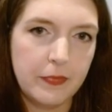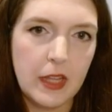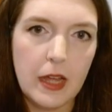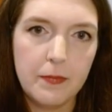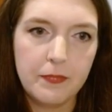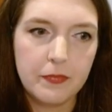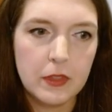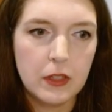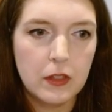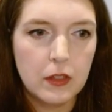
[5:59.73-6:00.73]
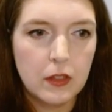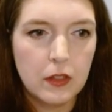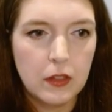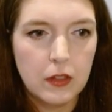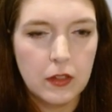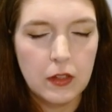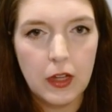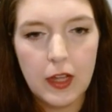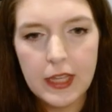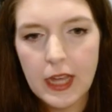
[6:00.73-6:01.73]
Yeah.
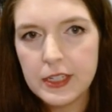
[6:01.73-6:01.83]
Yeah,